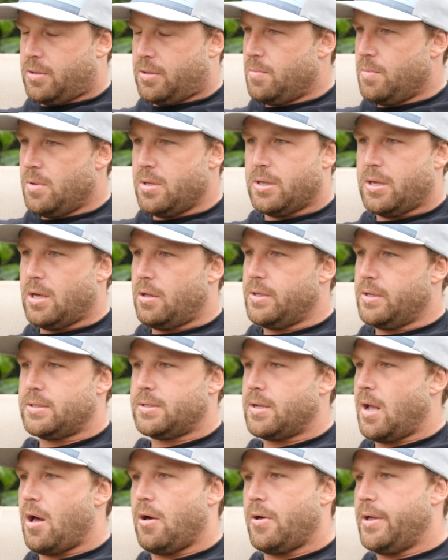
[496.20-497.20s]
To me,
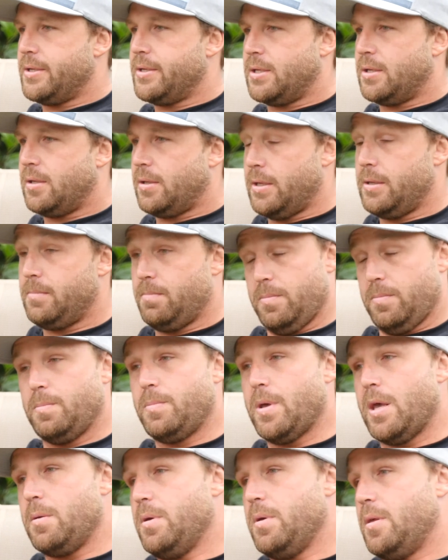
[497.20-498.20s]
Kelly's style isn't, he
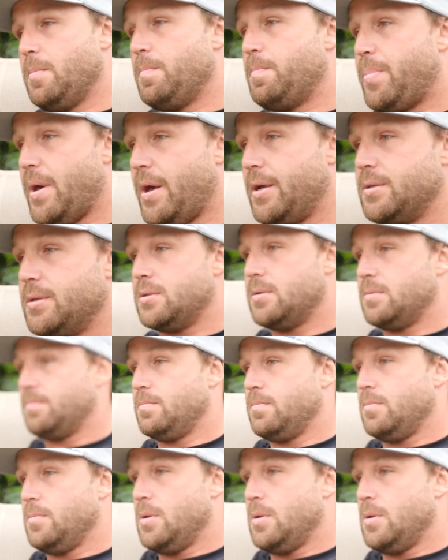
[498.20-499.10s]
may be the best